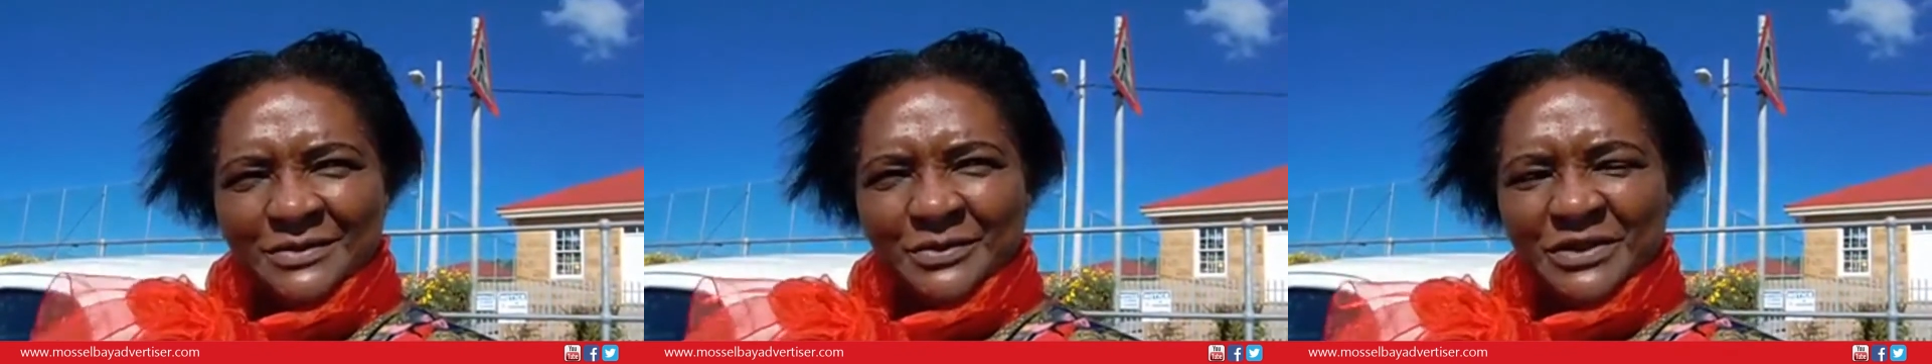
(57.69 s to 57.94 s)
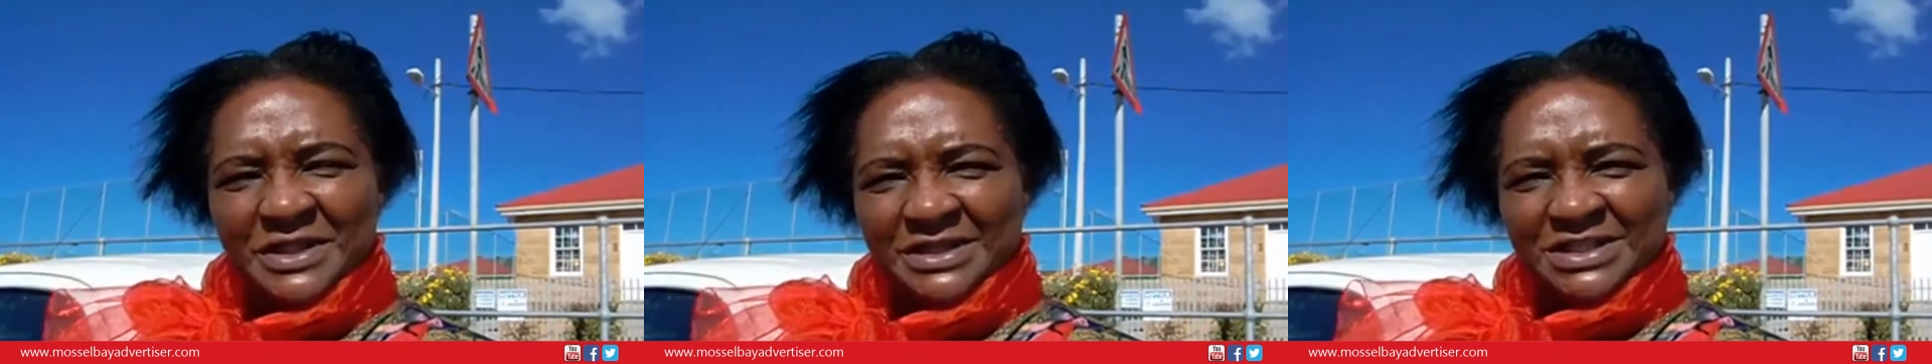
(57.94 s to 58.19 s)

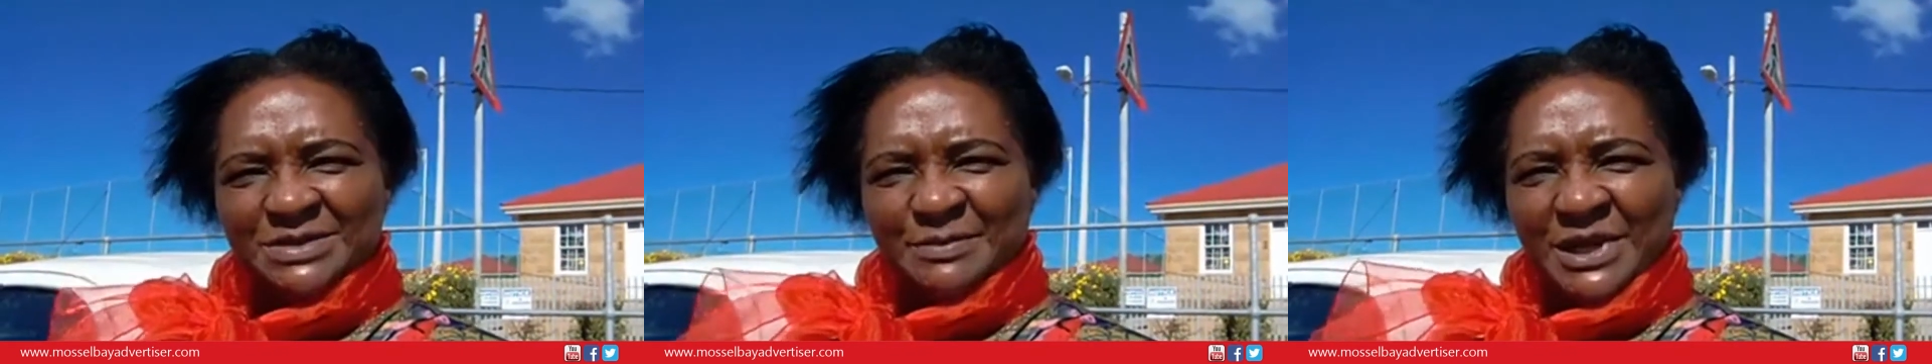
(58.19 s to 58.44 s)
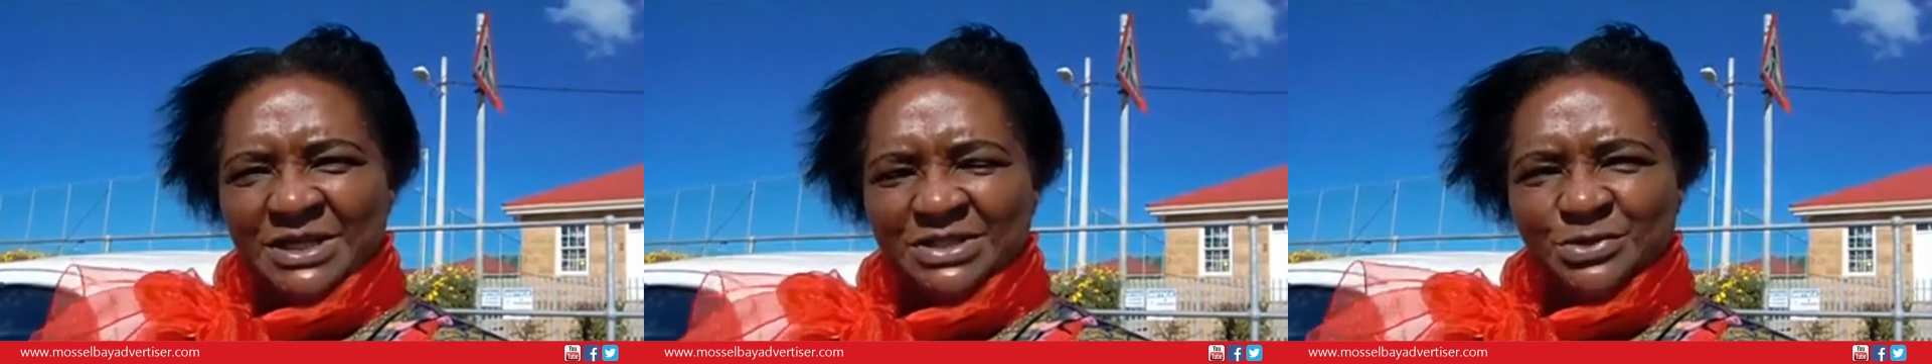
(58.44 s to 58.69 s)
with
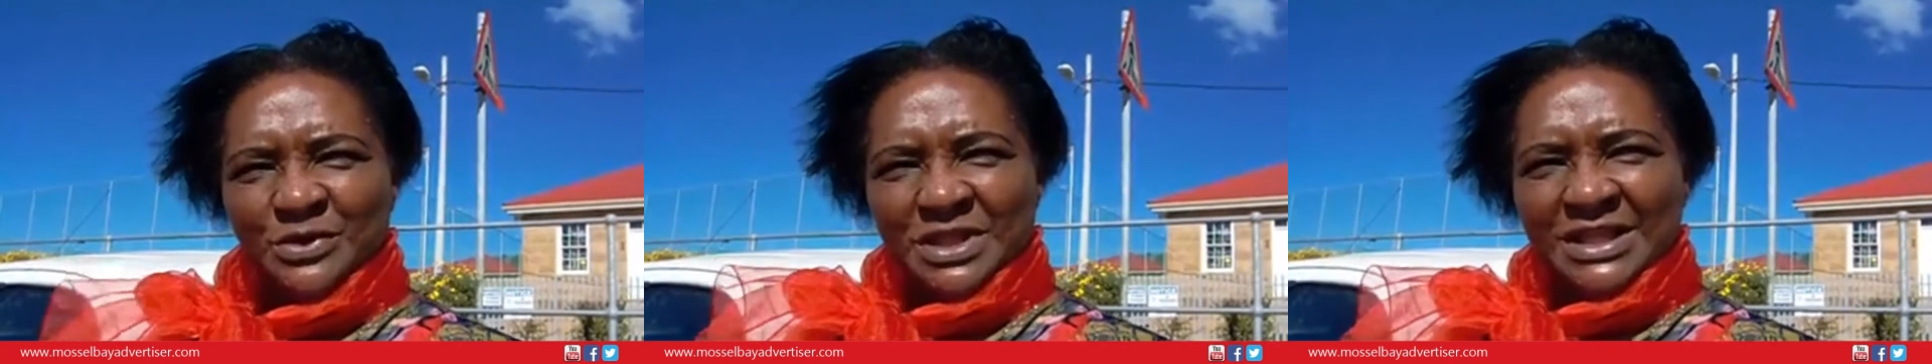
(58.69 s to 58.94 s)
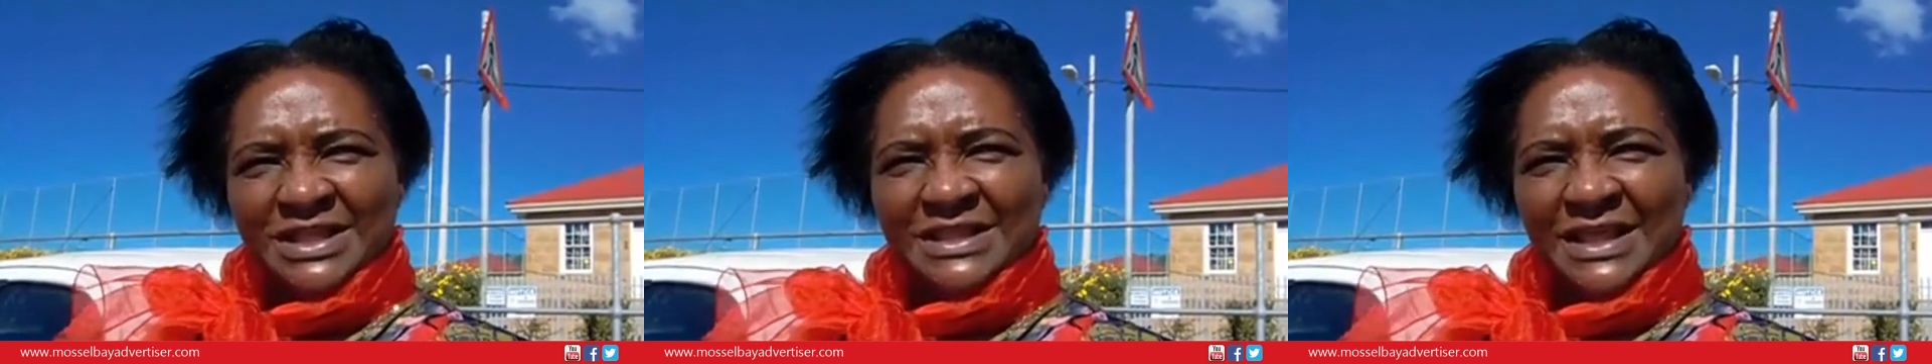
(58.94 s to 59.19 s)
respect so
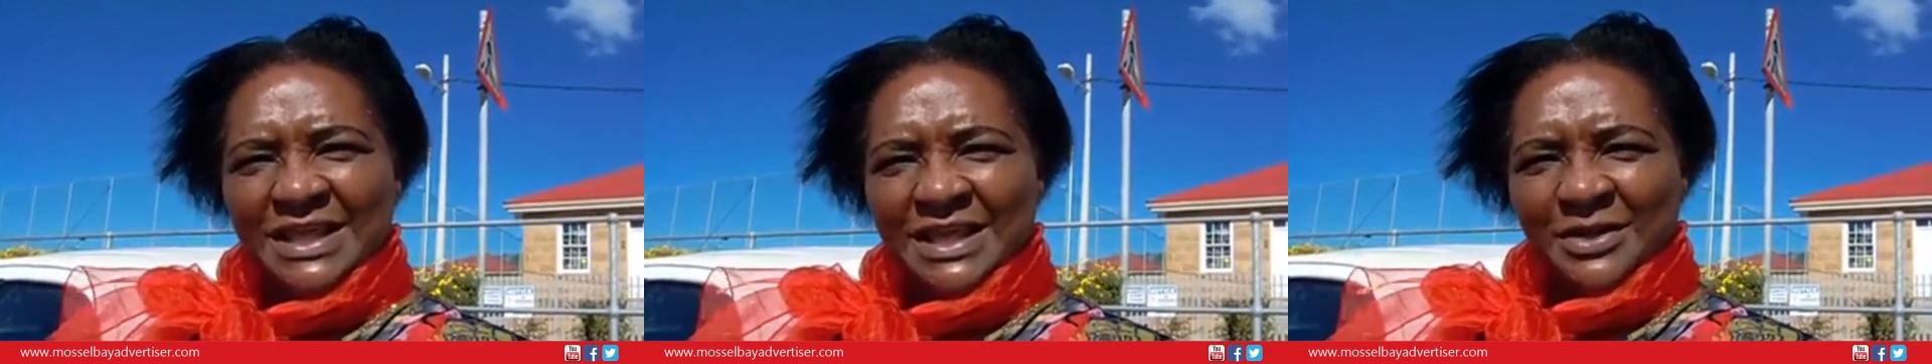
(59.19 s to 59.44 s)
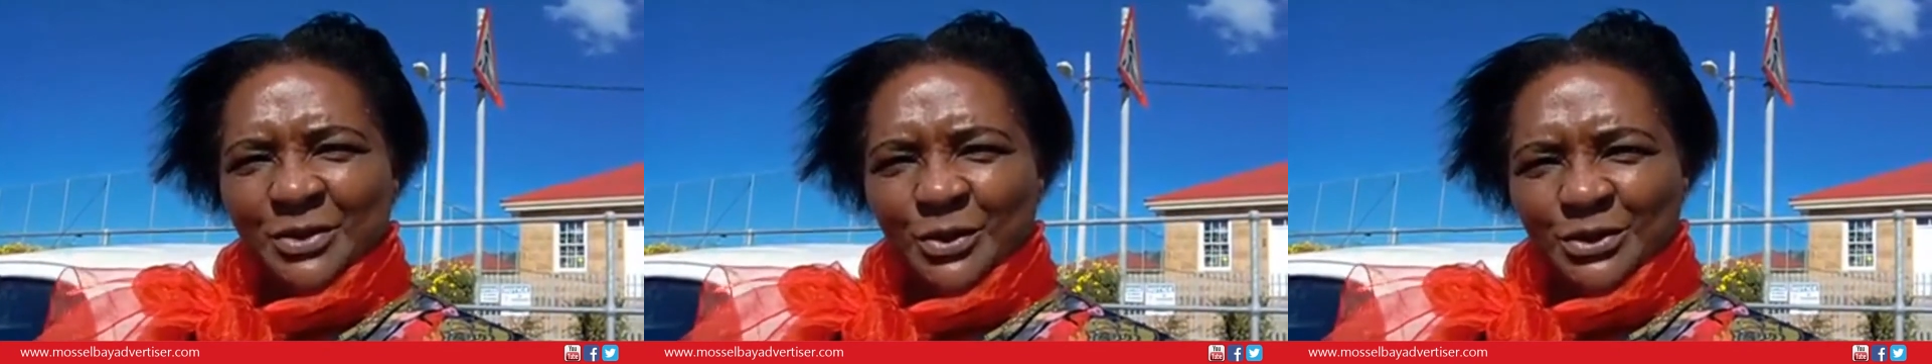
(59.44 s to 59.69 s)
that they
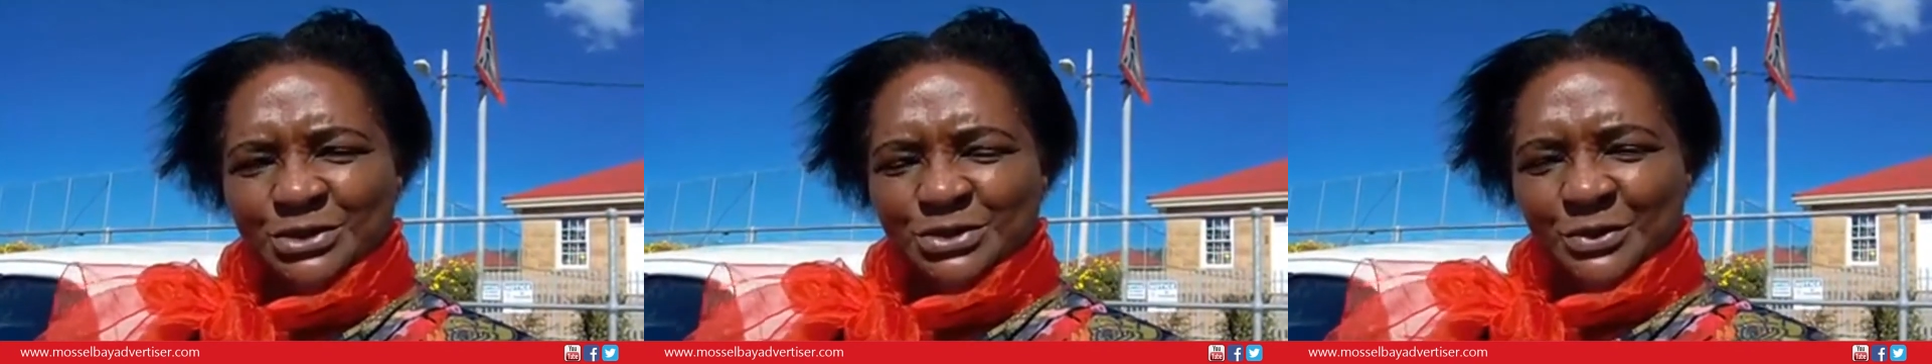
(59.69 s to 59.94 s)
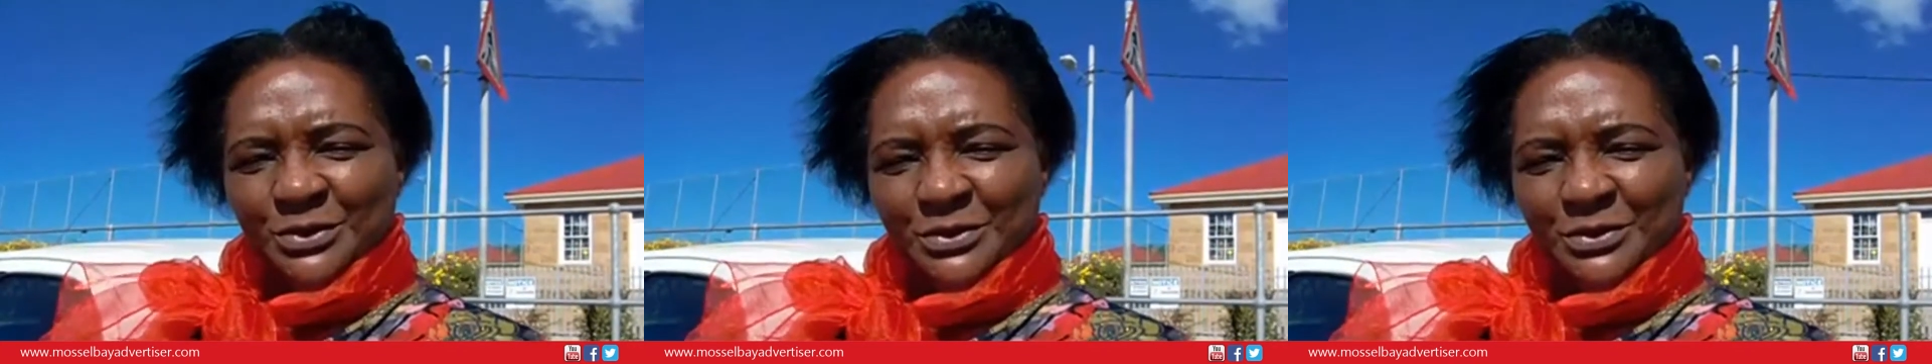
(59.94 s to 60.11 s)
can also